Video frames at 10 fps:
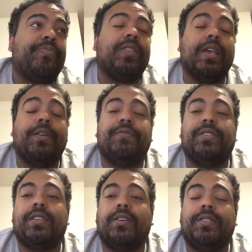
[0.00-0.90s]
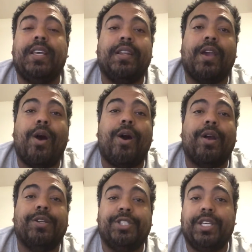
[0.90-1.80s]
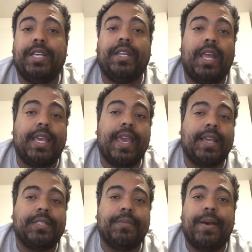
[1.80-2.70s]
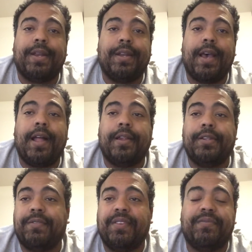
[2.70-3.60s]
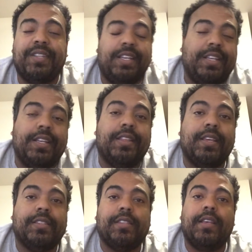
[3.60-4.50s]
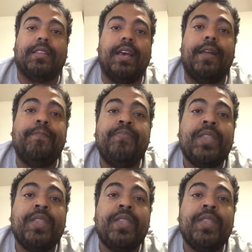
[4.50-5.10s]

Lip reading: if you sell 10 cars, you get like X amount of dollars, 15, and things like that.